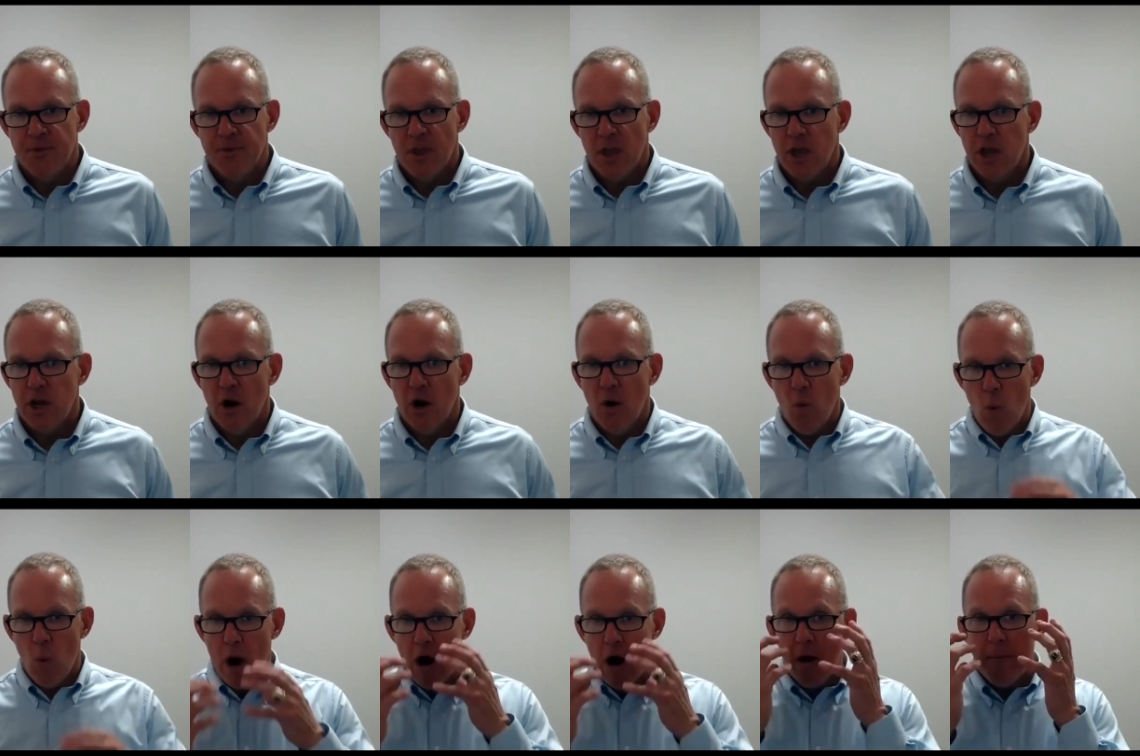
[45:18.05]

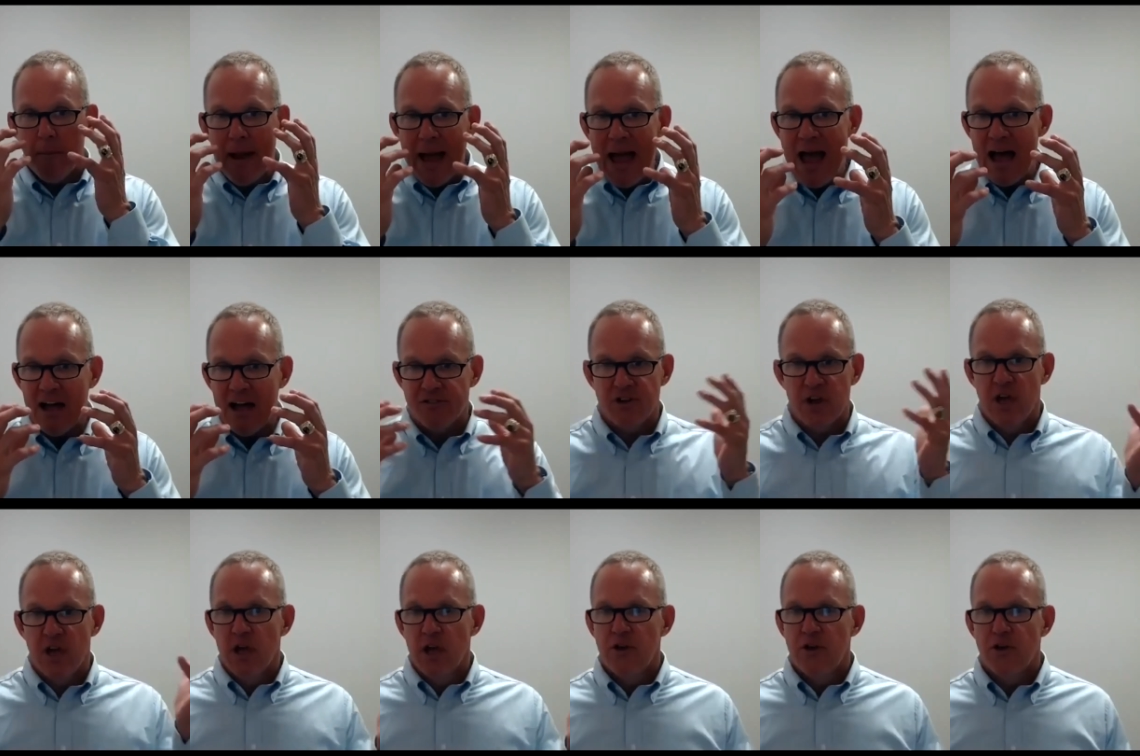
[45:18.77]
Wear a mask,
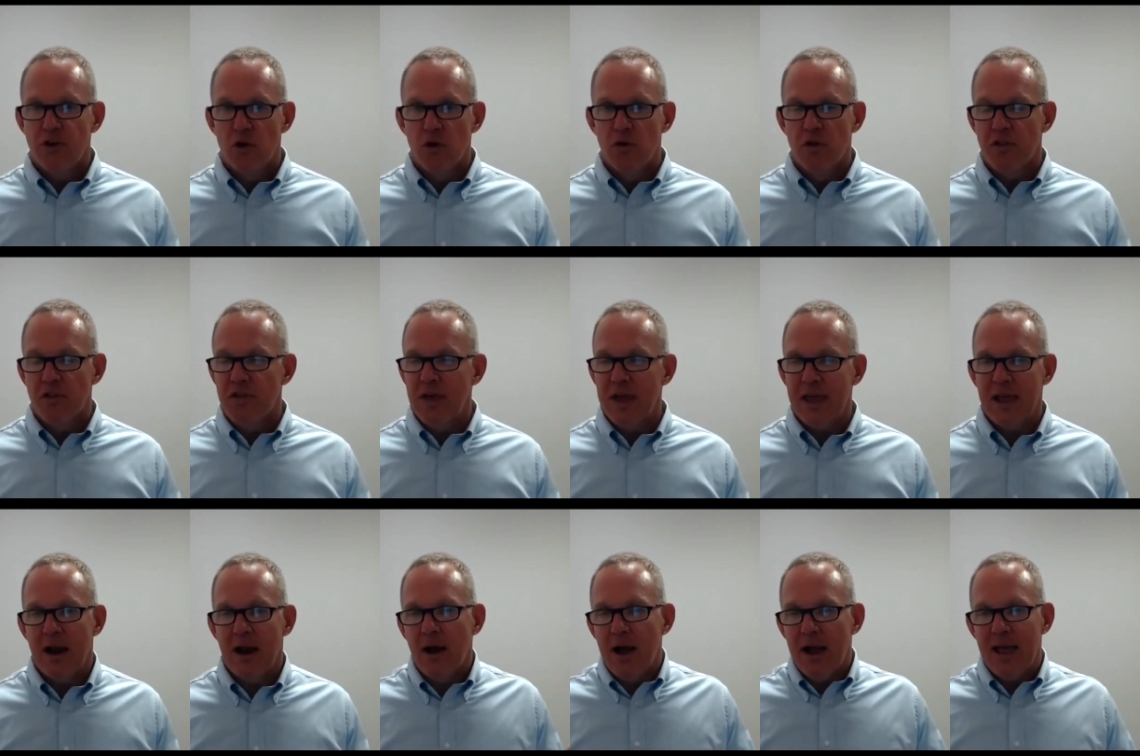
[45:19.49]
do the thing,
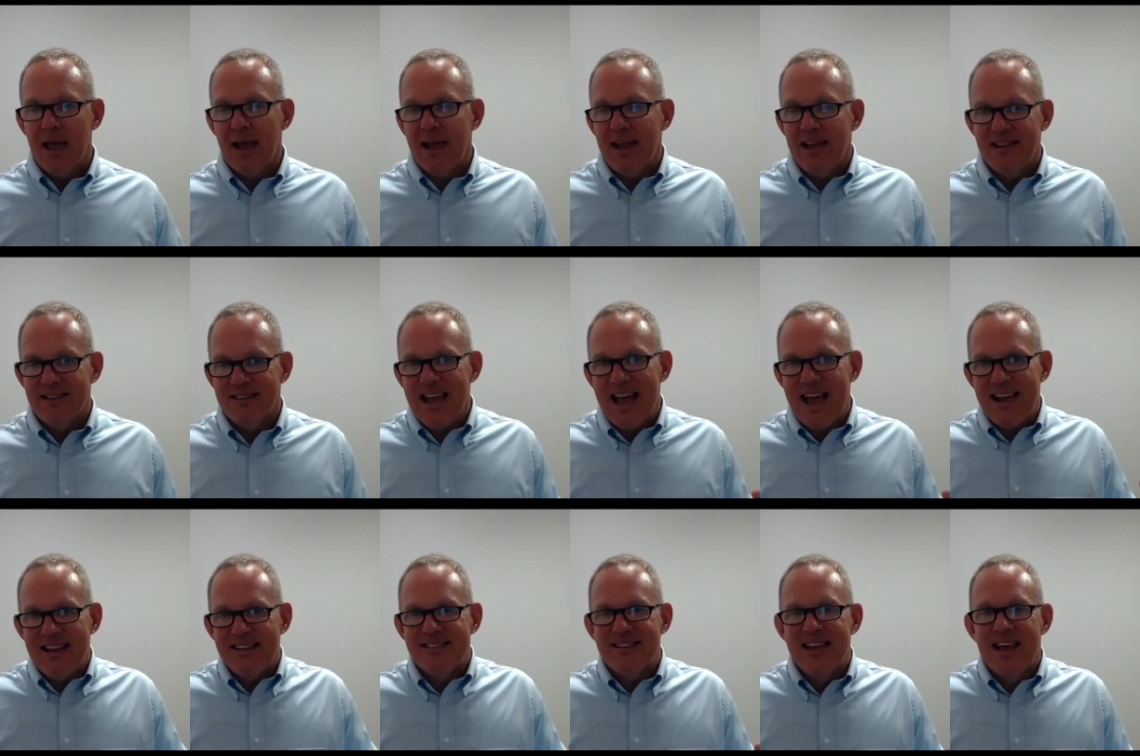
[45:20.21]
I
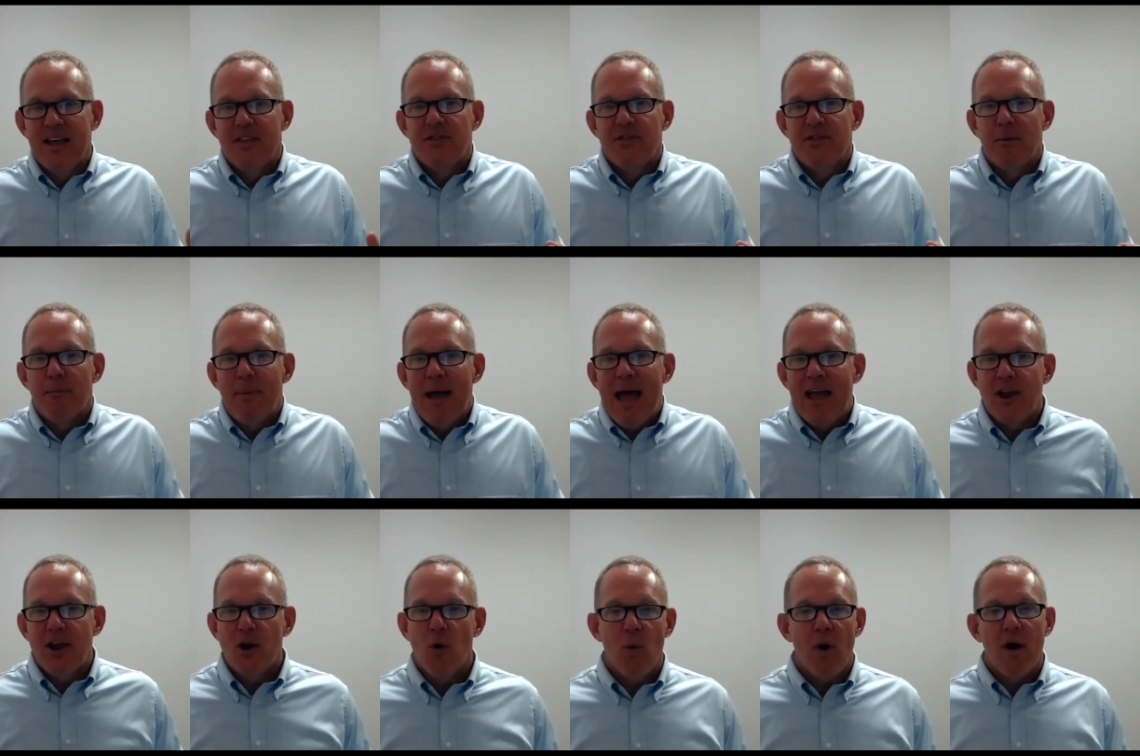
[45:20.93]
guess the
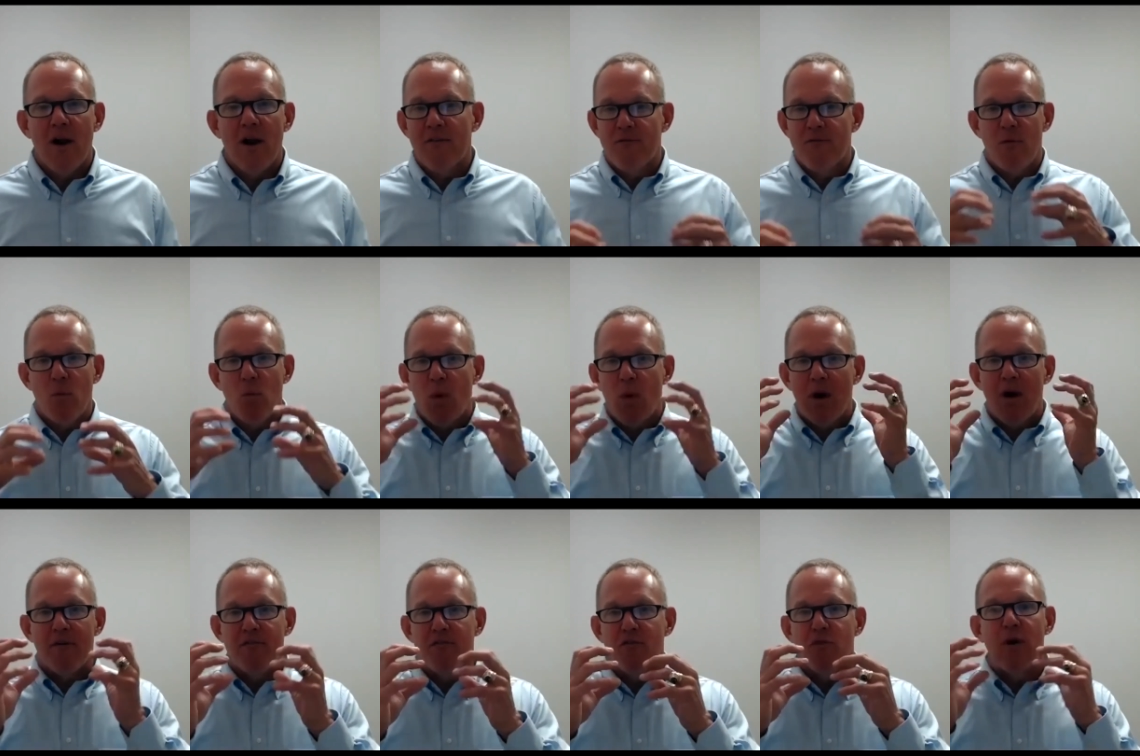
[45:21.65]
mask,
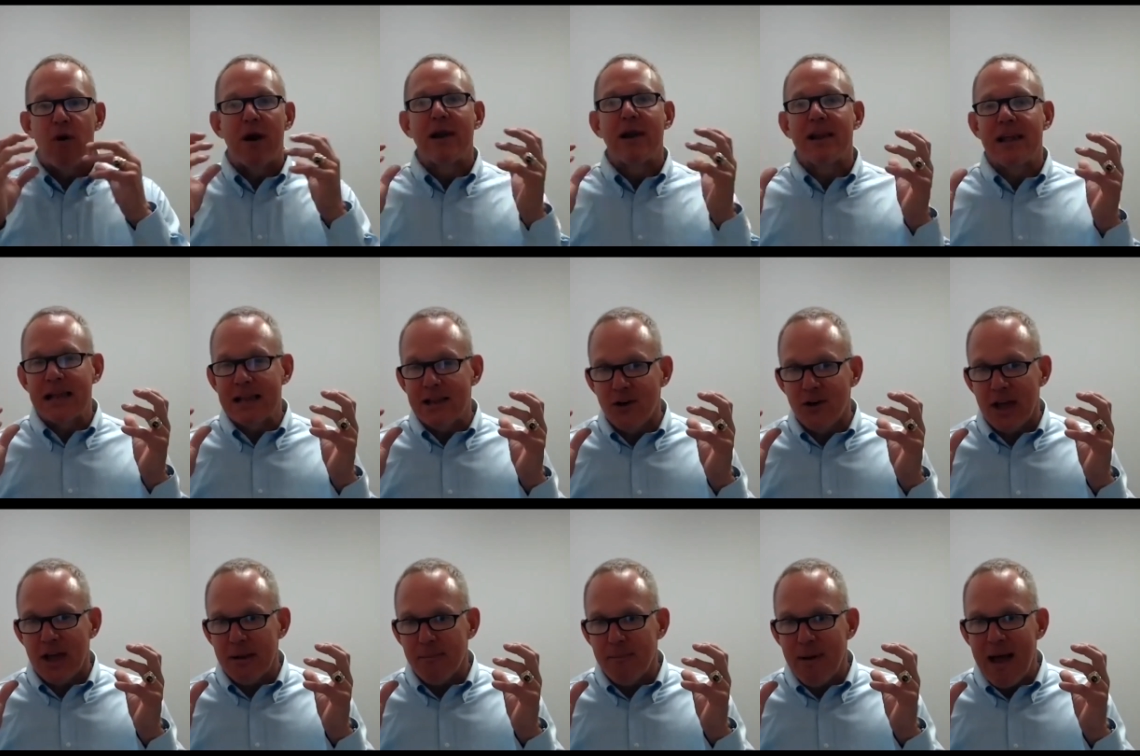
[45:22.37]
wear a friendly
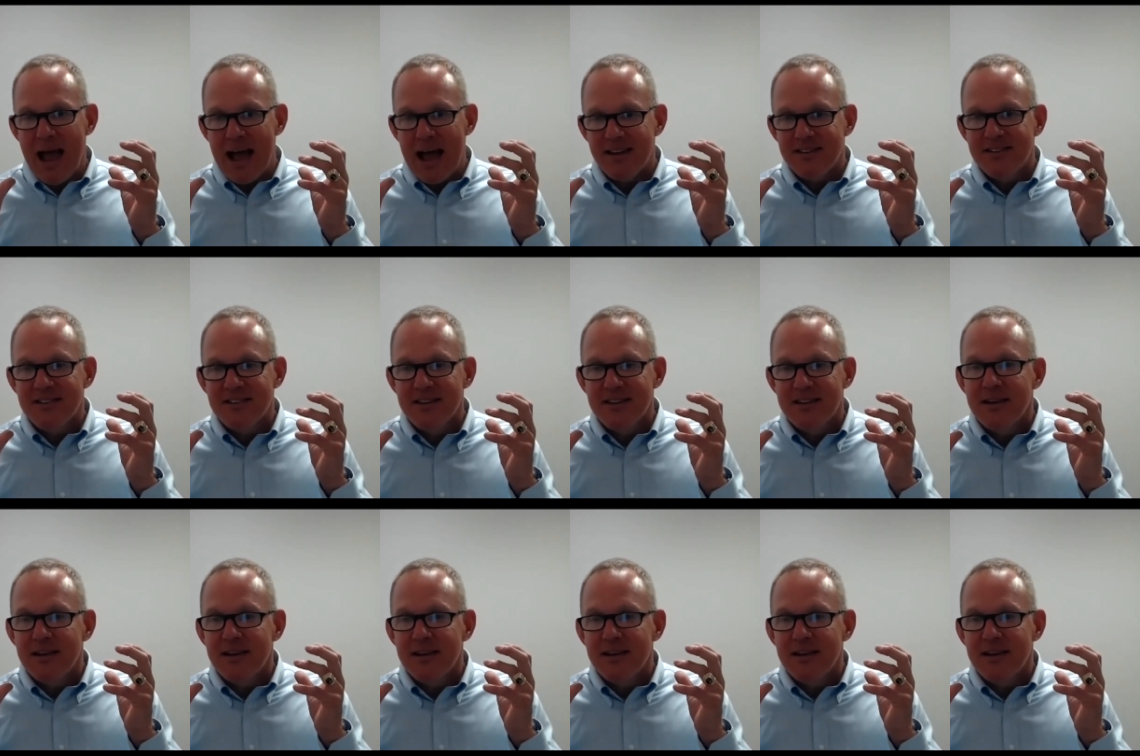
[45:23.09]
looking mask,